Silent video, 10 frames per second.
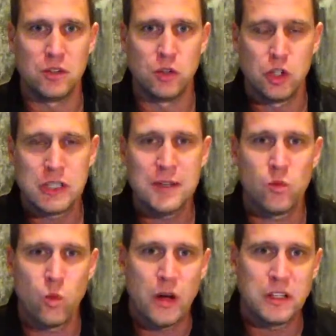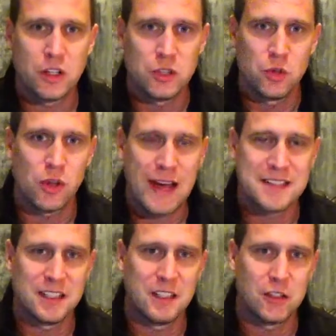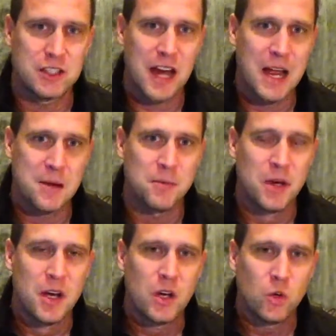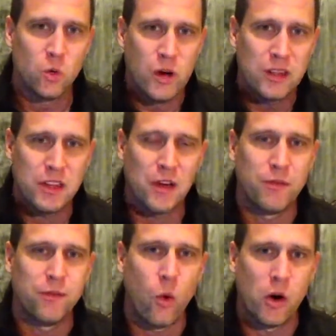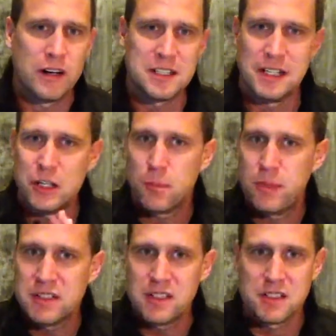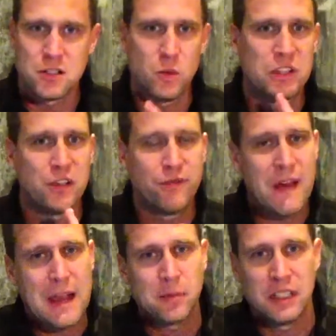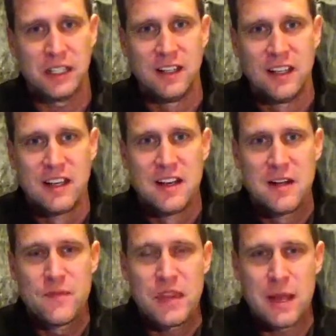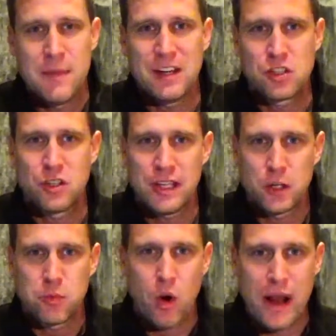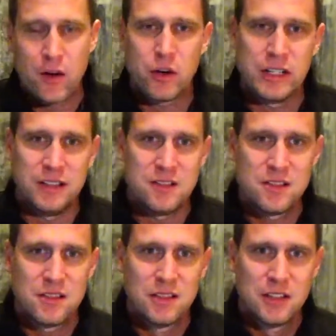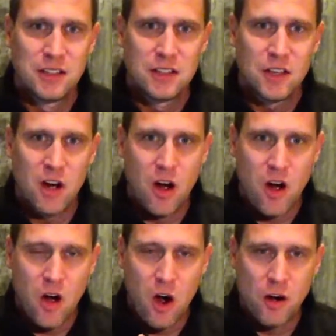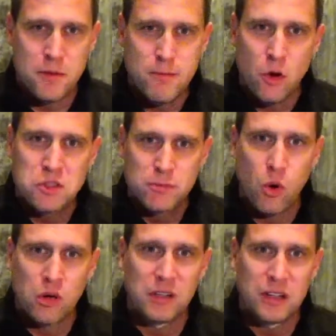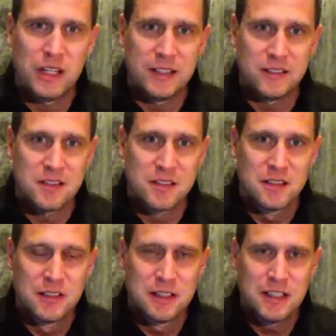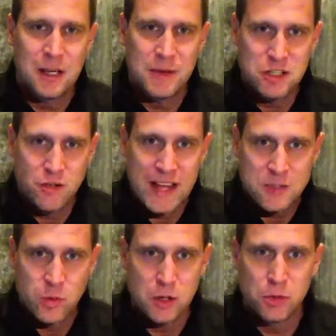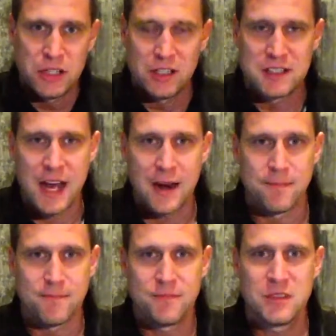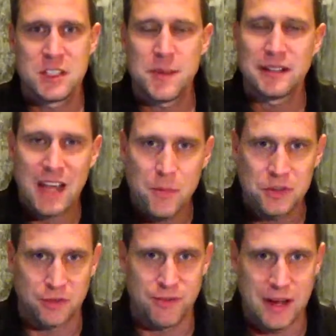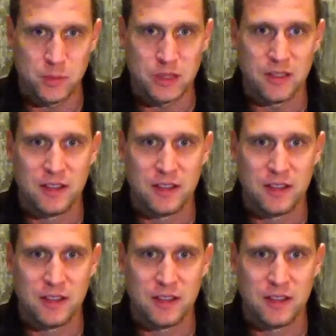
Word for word: look at what you're utilizing your time with and for. Is it in your business? Is it with your family? And make sure that your priorities are the most important things. And make sure that's where you're putting your time. Spend time with your family.